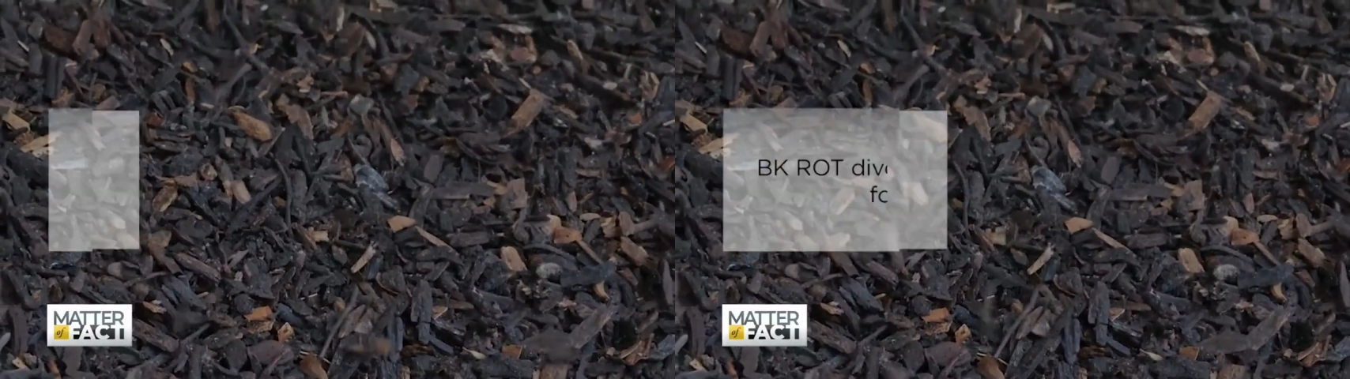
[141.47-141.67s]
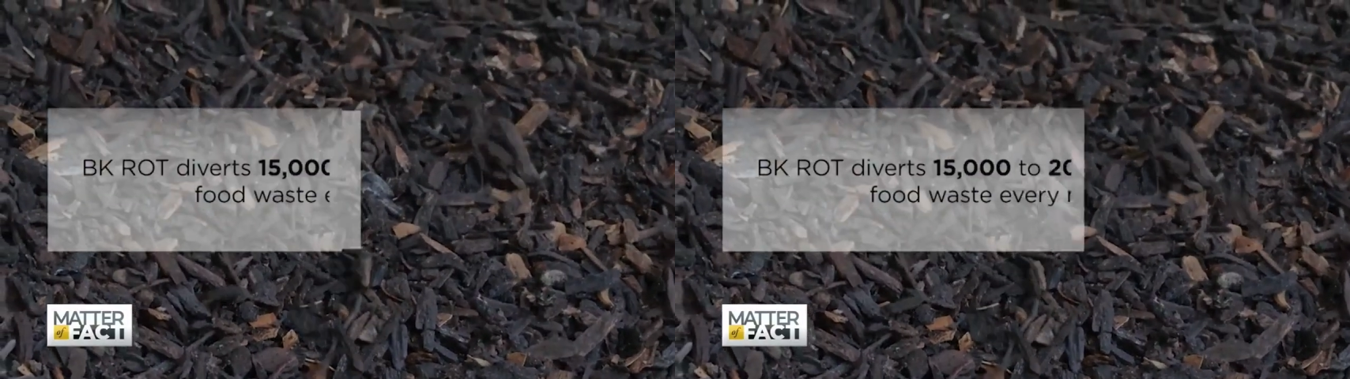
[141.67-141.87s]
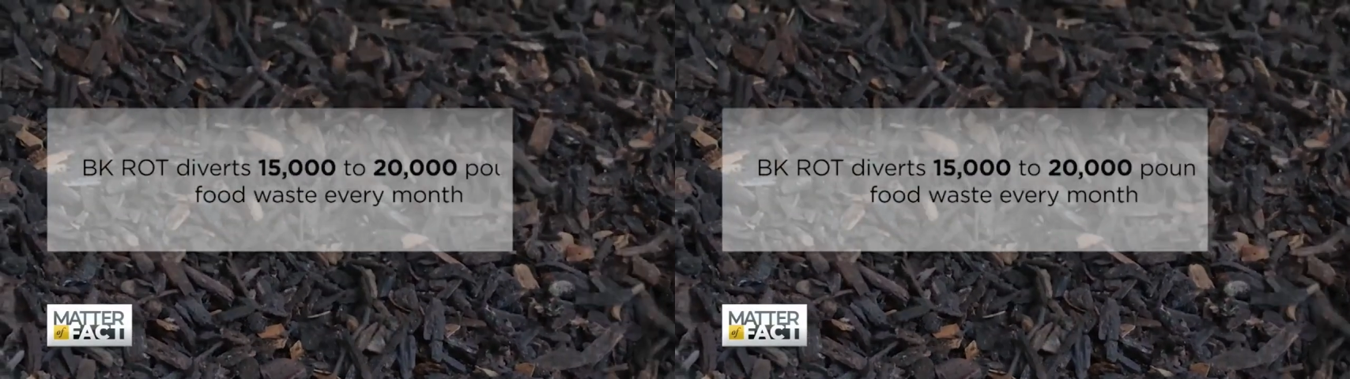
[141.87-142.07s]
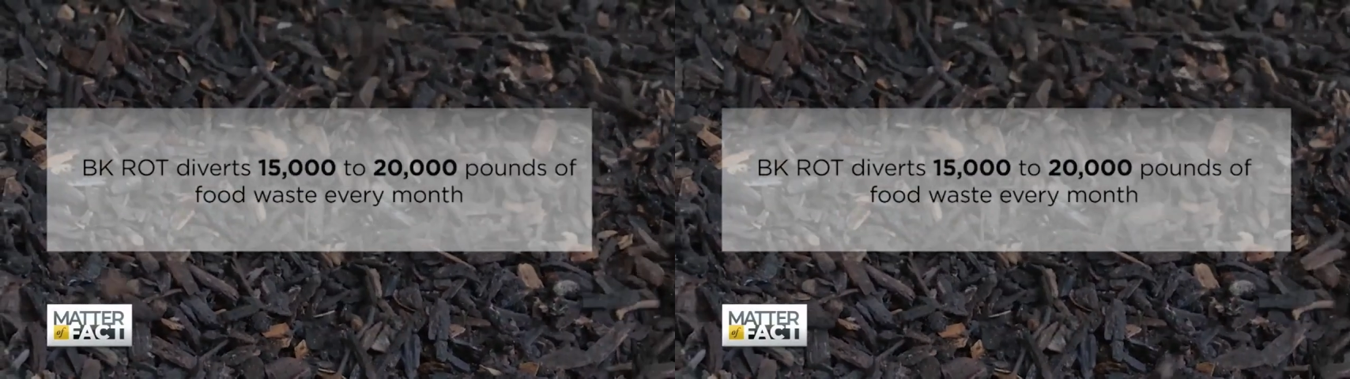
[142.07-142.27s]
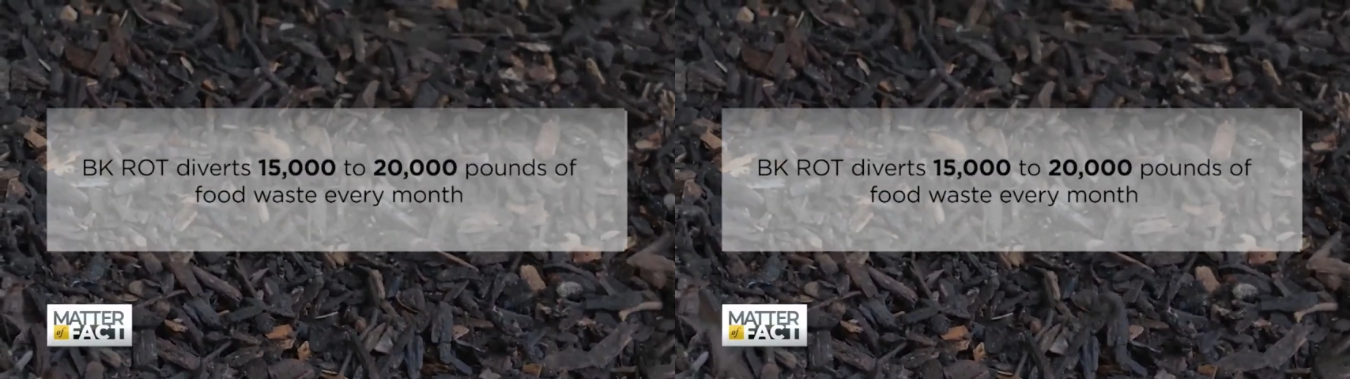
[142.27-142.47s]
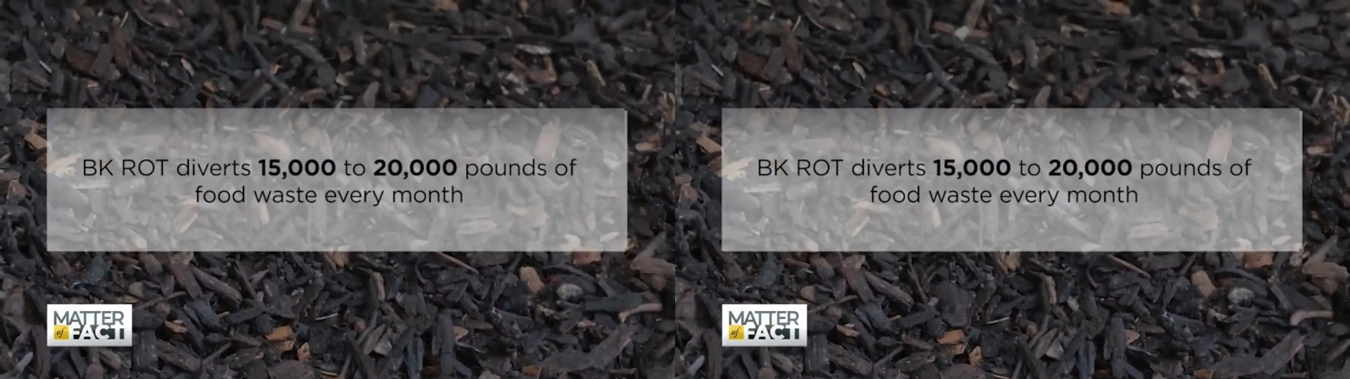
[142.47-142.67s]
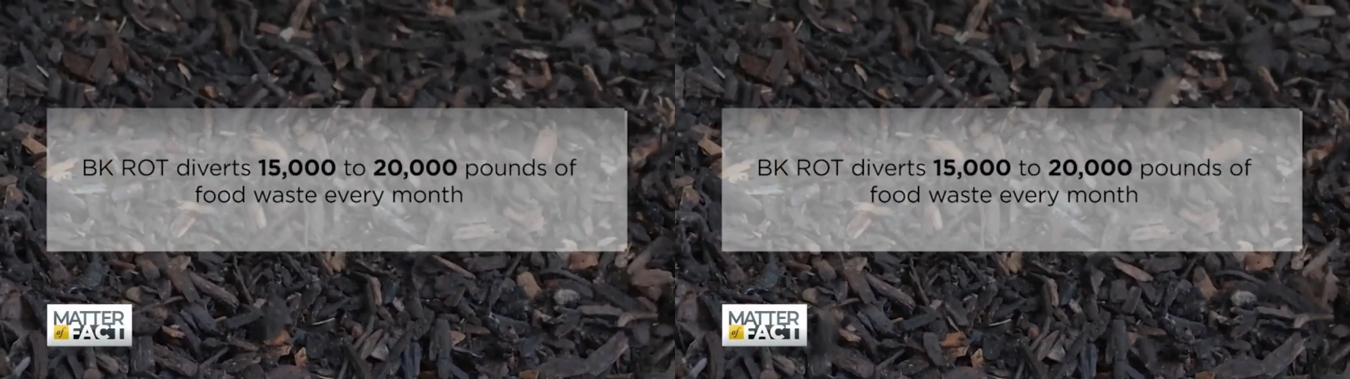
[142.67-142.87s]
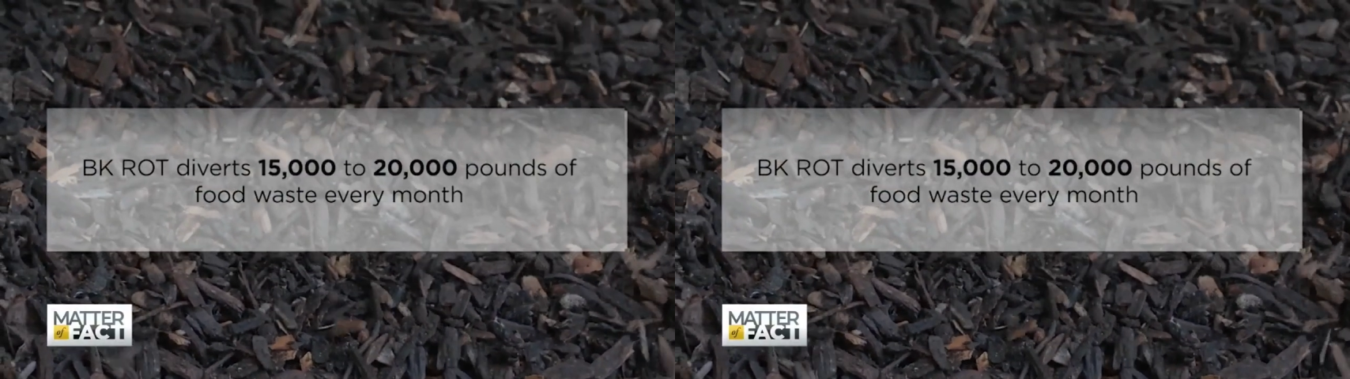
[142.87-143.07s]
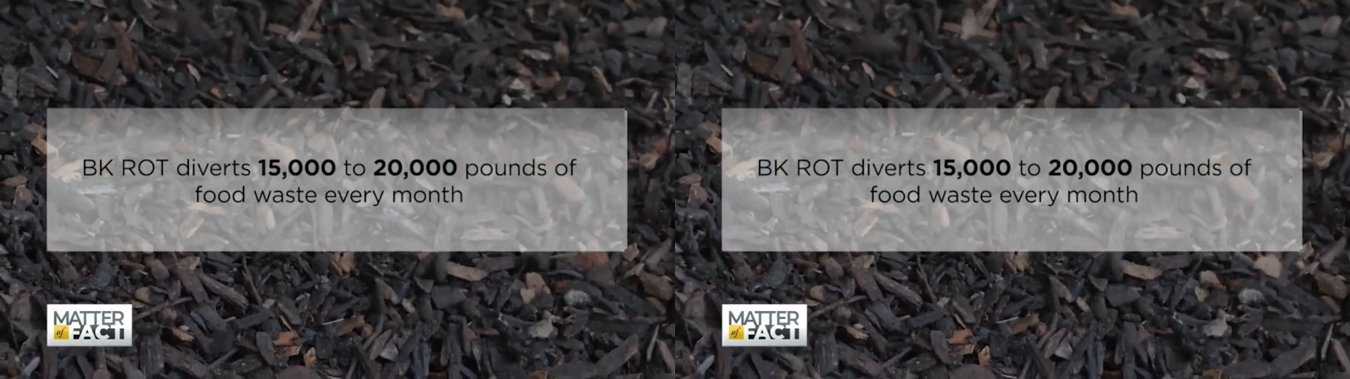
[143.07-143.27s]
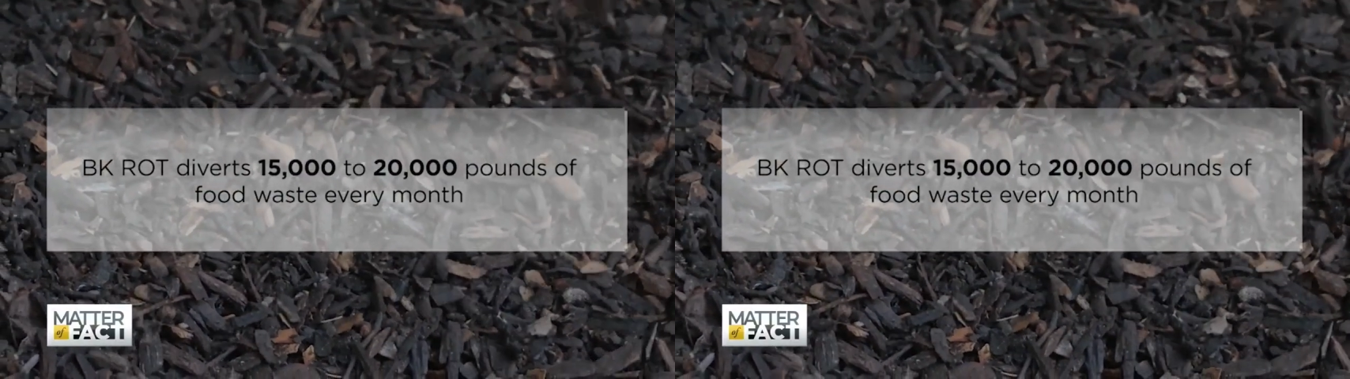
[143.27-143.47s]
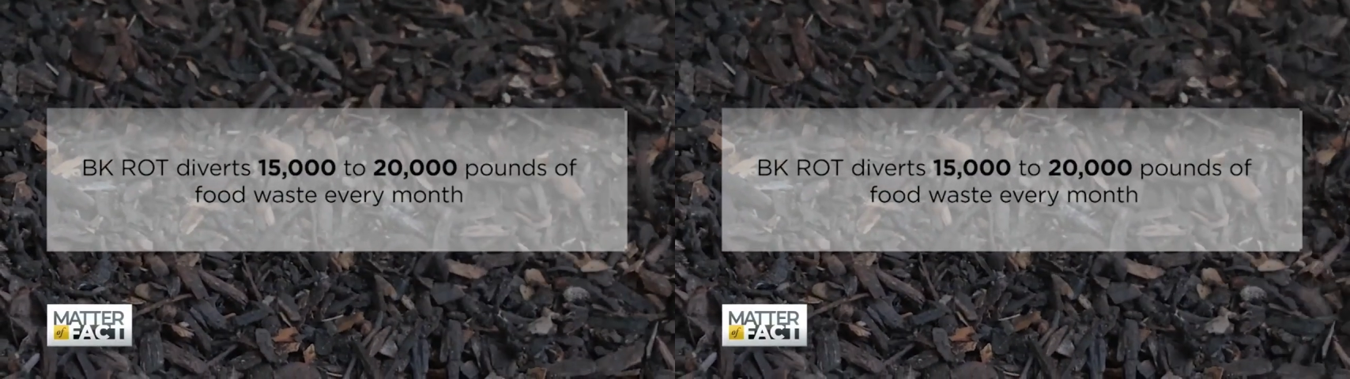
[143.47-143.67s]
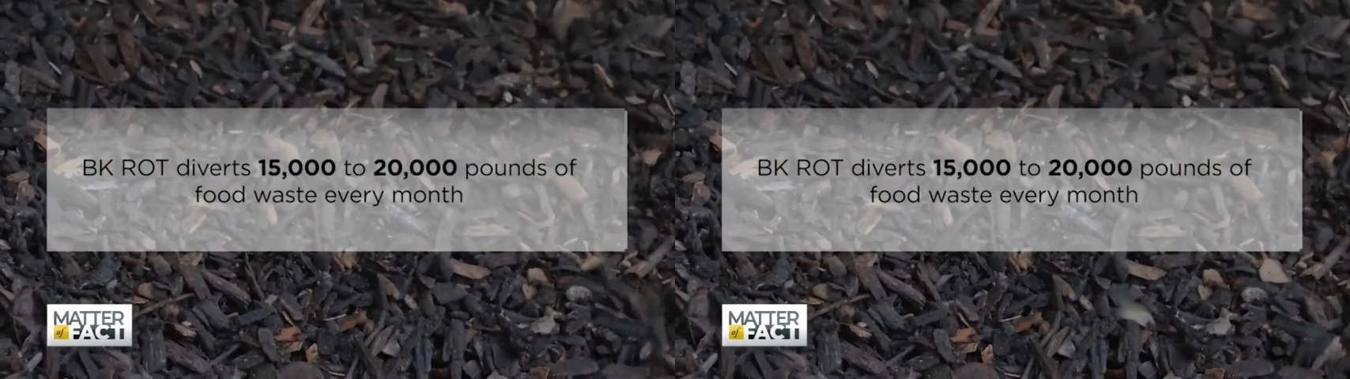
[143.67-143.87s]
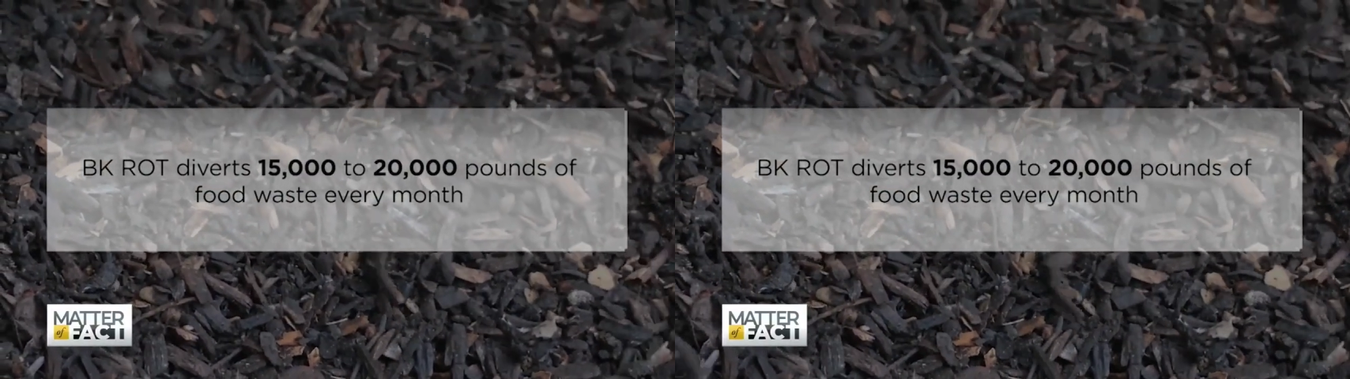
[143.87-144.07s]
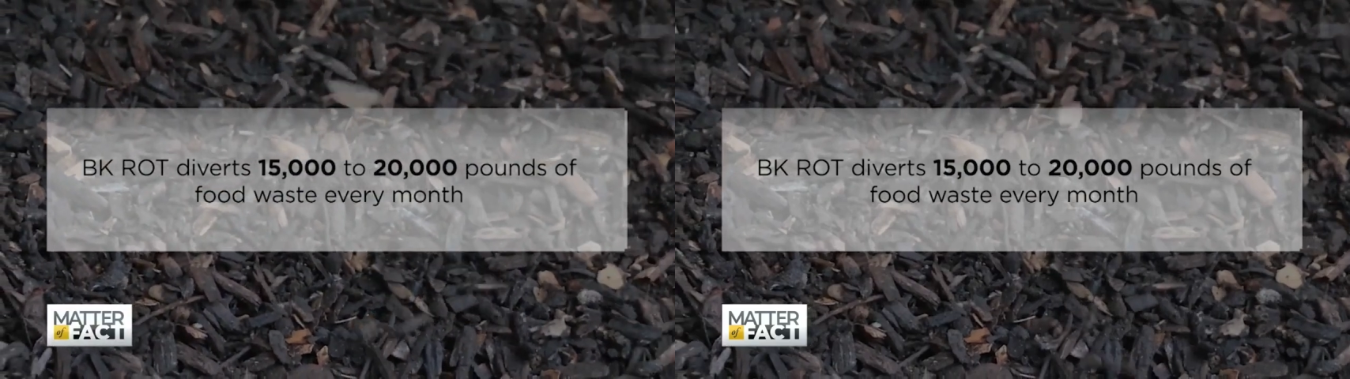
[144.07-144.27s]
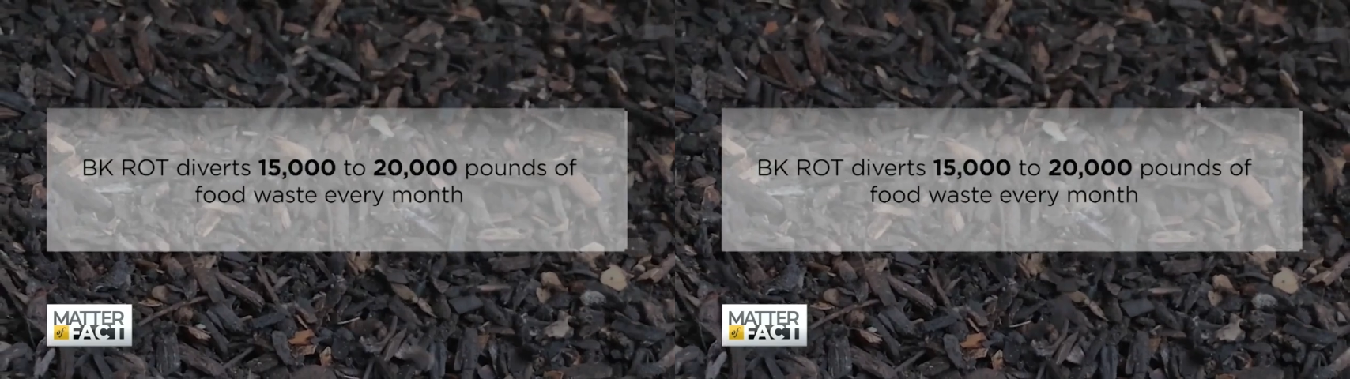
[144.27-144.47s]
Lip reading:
[unreadable: no face in view]